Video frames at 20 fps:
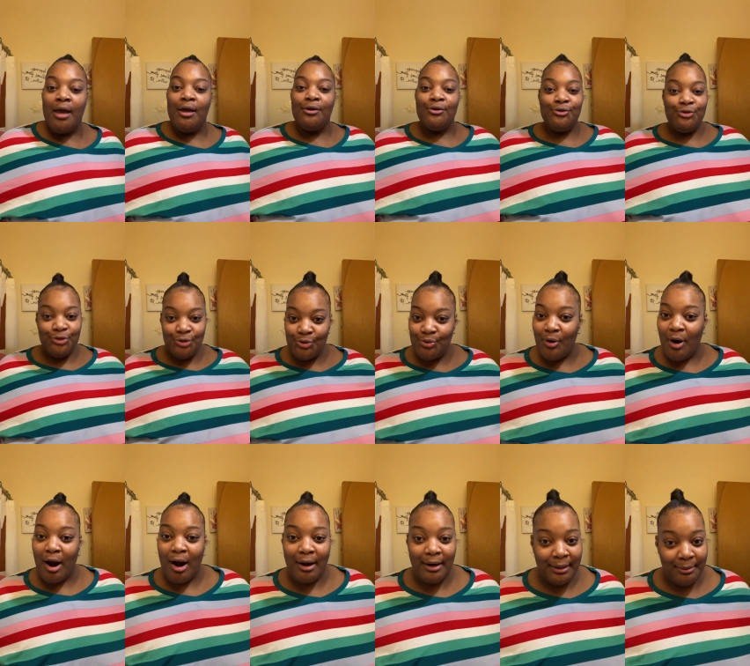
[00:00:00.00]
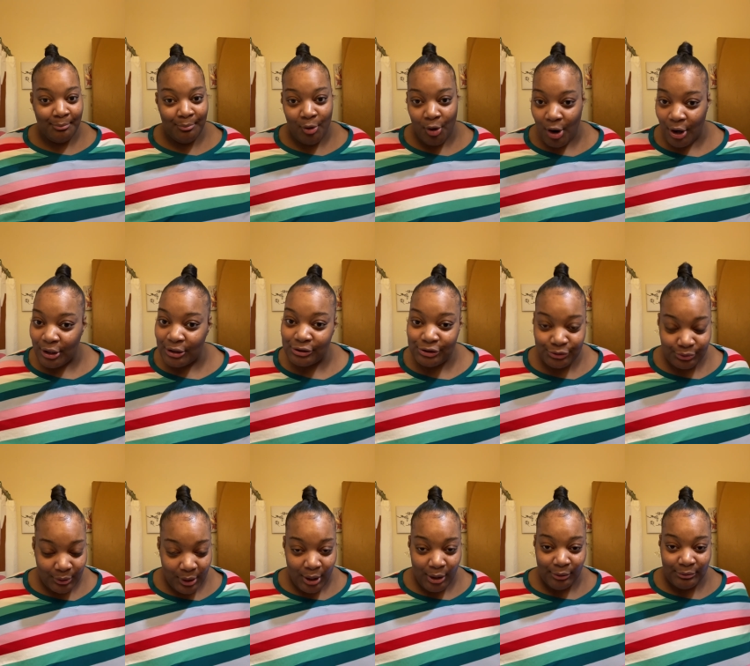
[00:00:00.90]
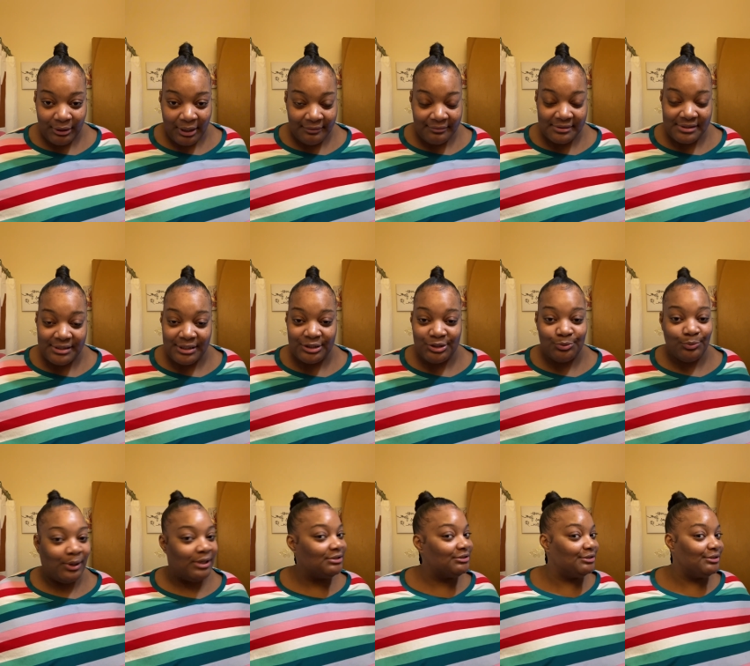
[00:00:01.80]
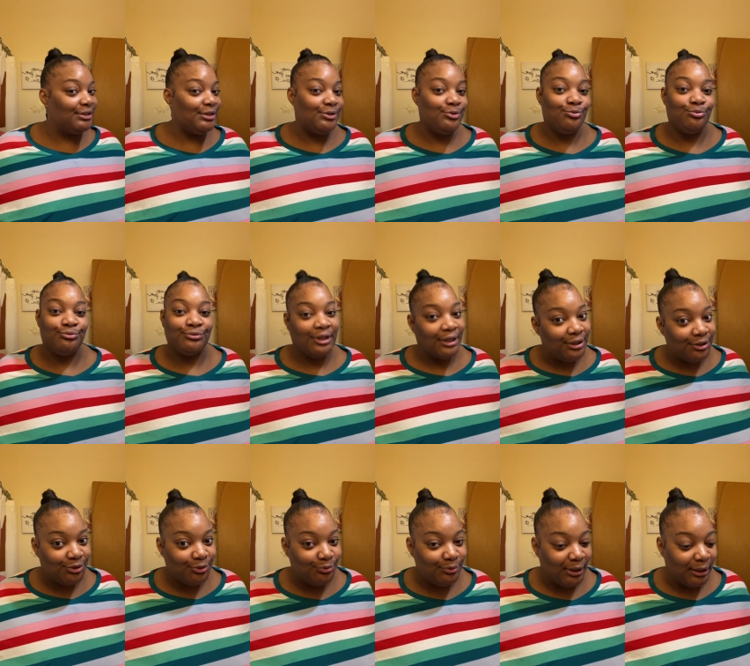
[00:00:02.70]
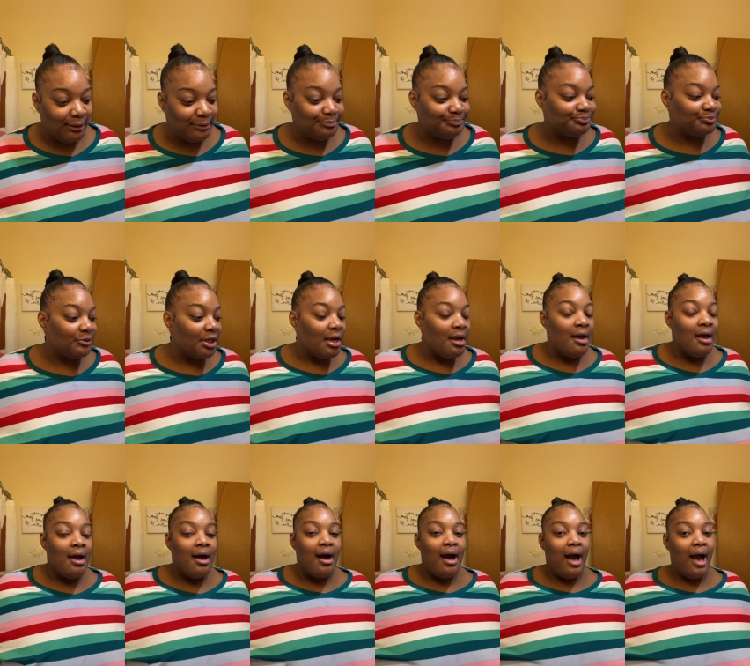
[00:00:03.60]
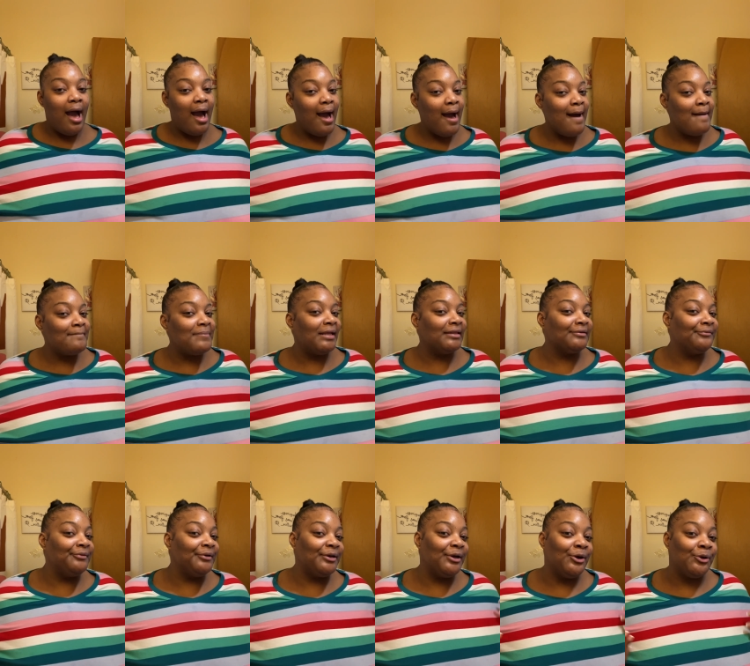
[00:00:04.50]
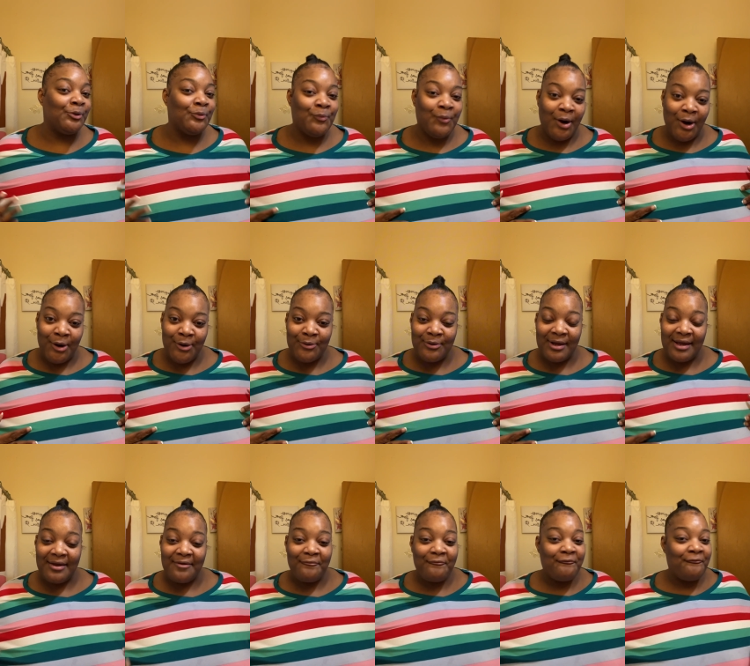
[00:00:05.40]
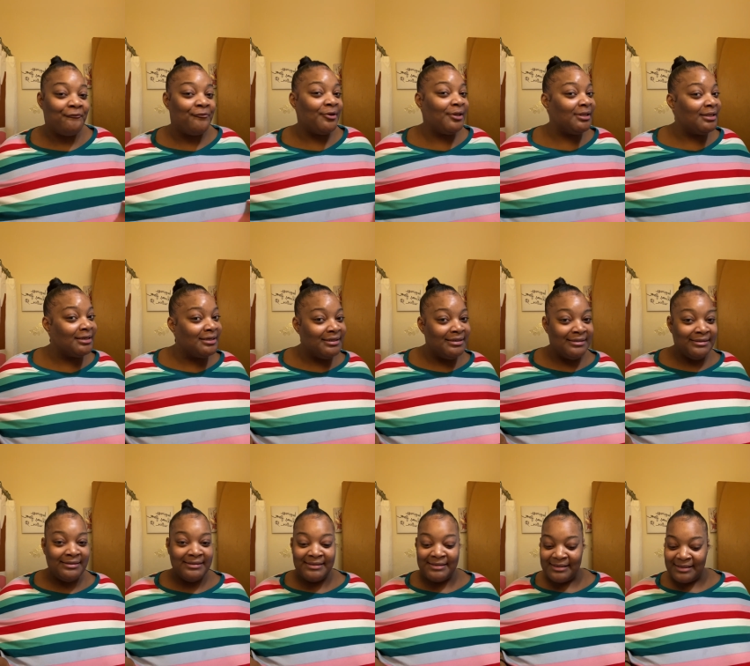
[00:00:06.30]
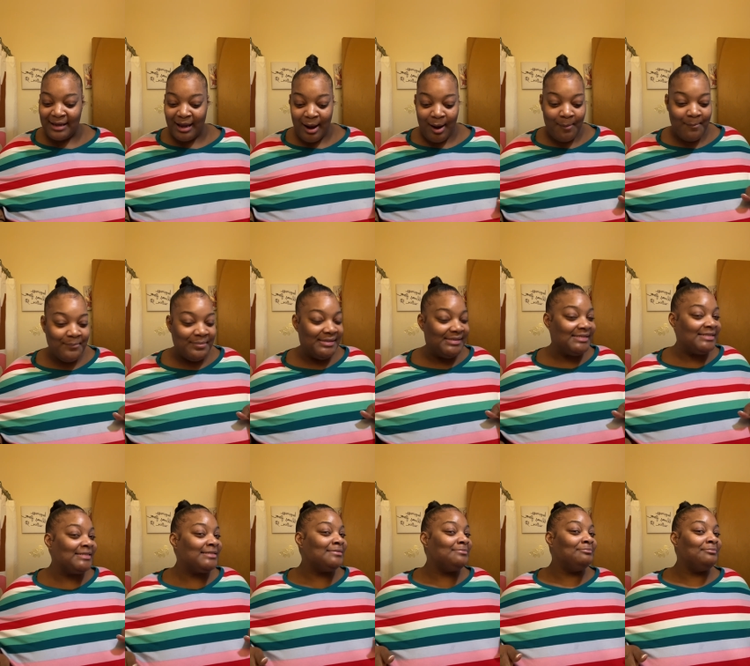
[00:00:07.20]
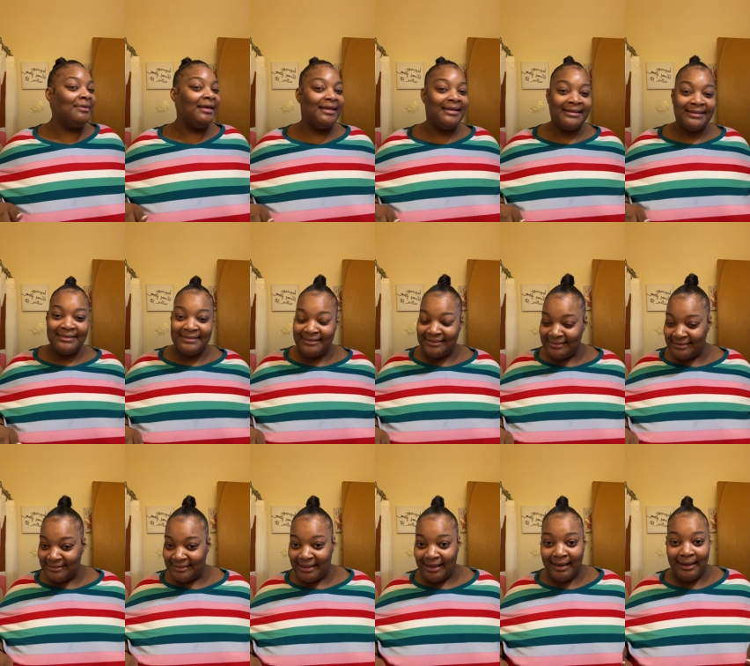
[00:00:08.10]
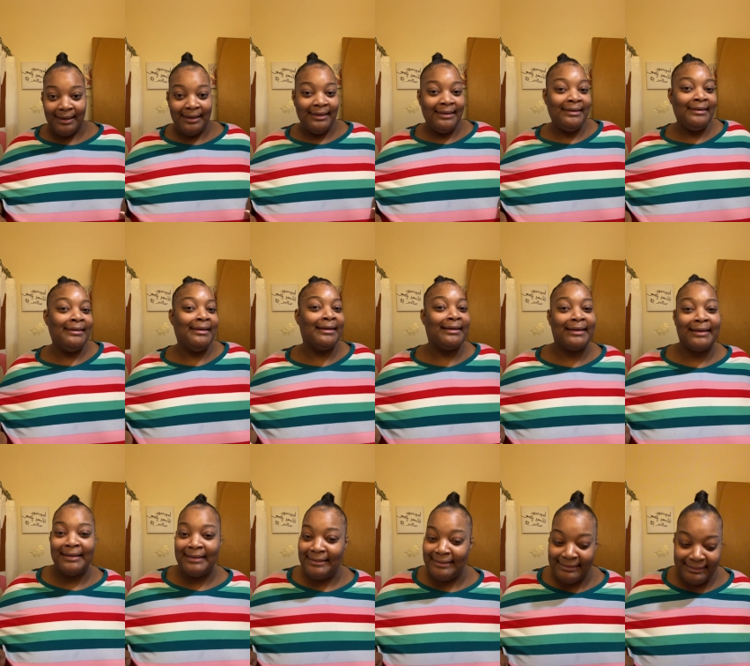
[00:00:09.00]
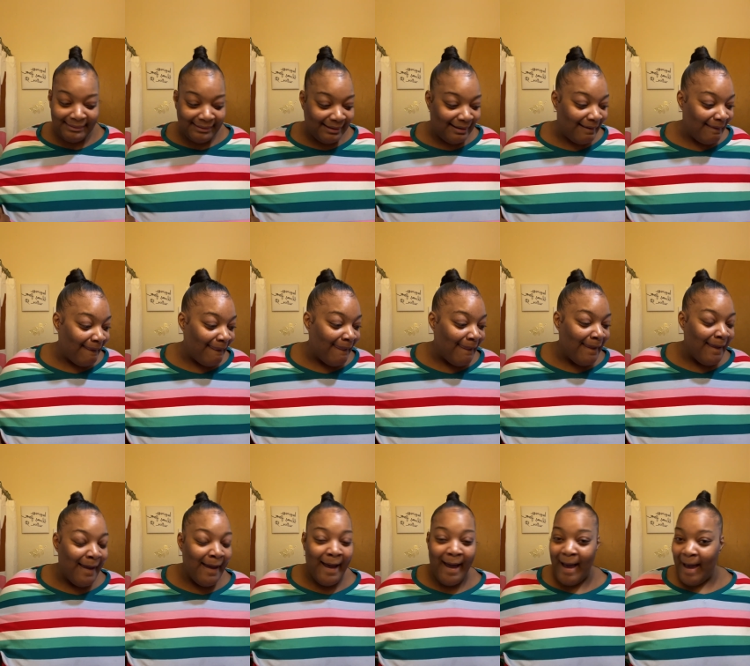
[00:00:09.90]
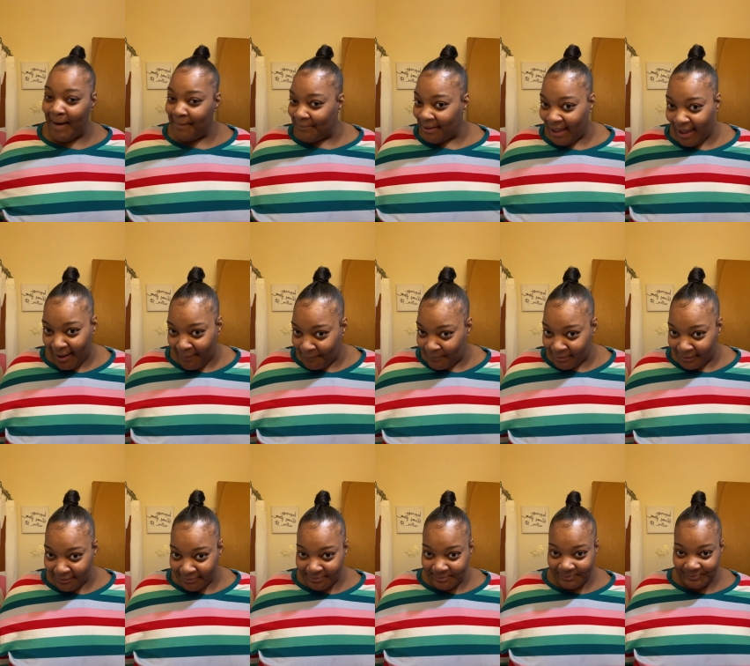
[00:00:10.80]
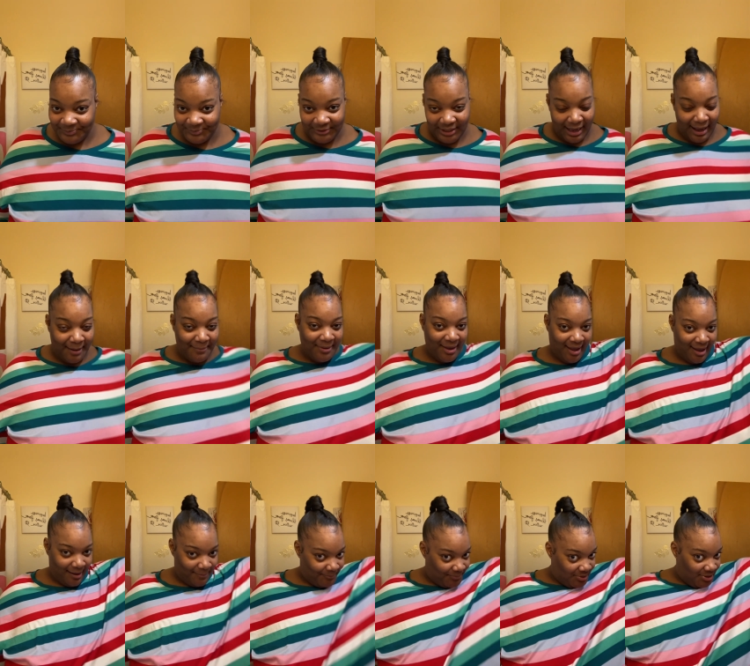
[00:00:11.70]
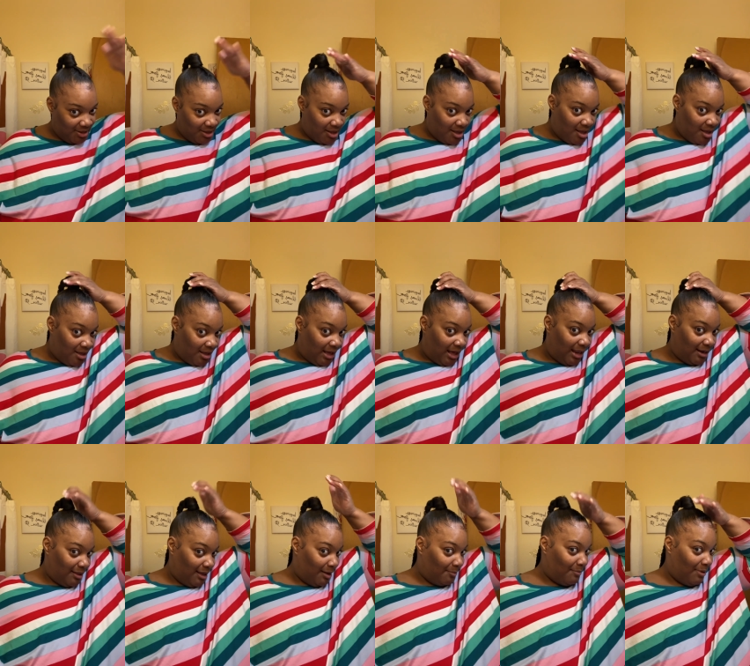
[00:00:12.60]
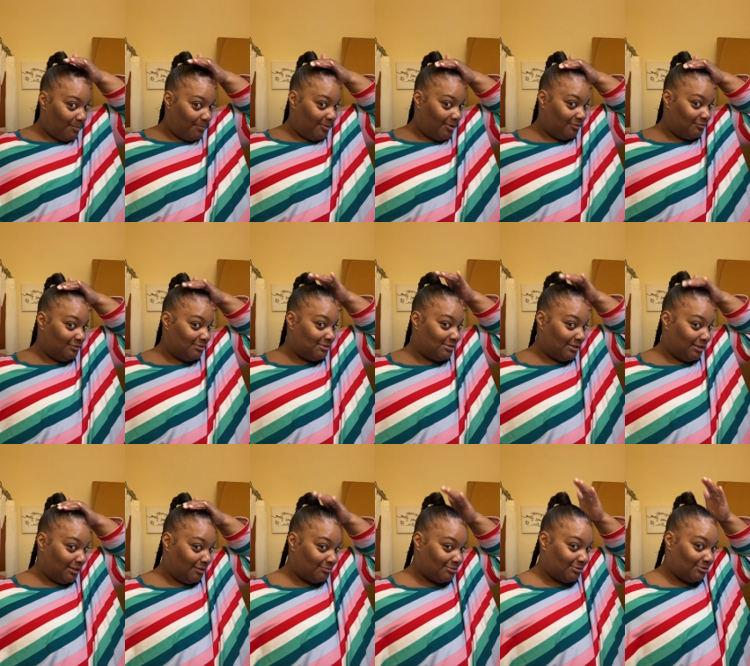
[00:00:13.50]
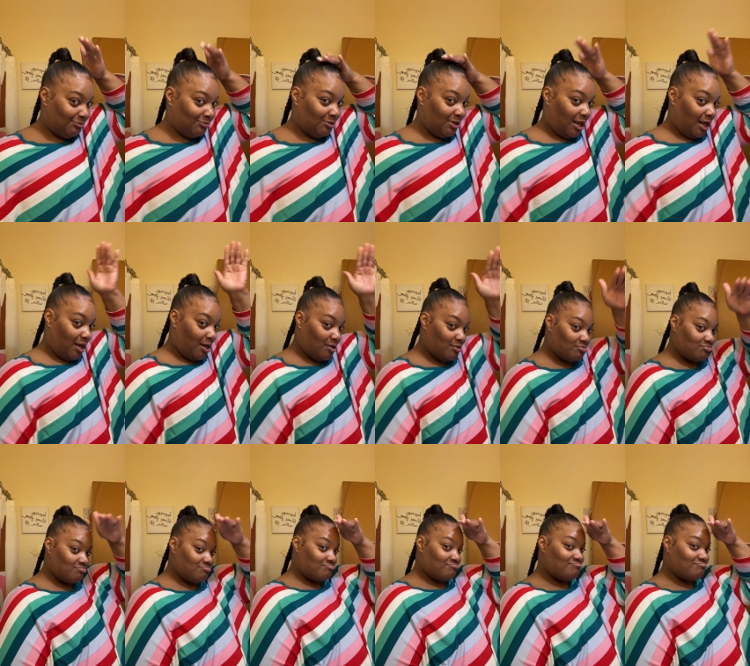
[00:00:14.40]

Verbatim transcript: You are in more control of the situation than you think you know. I'm about to go to work, feeling good. I'm gonna be smelling good, looking good. I'm happy. I'm happy. I like my ponytail too, y'all.